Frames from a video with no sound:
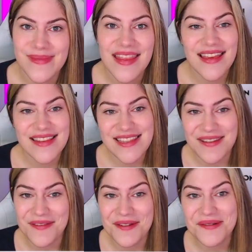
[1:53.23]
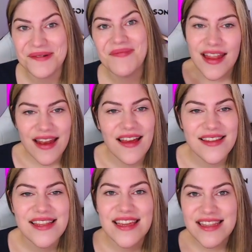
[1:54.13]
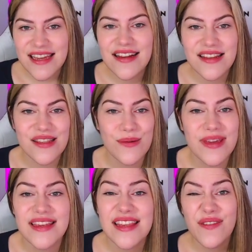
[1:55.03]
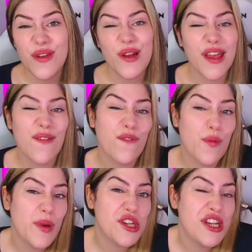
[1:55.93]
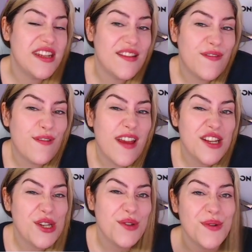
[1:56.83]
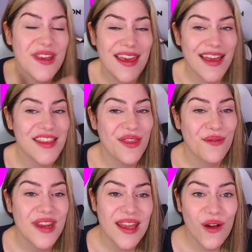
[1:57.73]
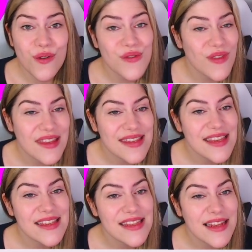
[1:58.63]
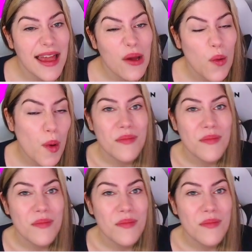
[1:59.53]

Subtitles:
That's difficult. And lastly, Douglas Luiz, if you're looking for a budget differential, he has 3 goals for the season now.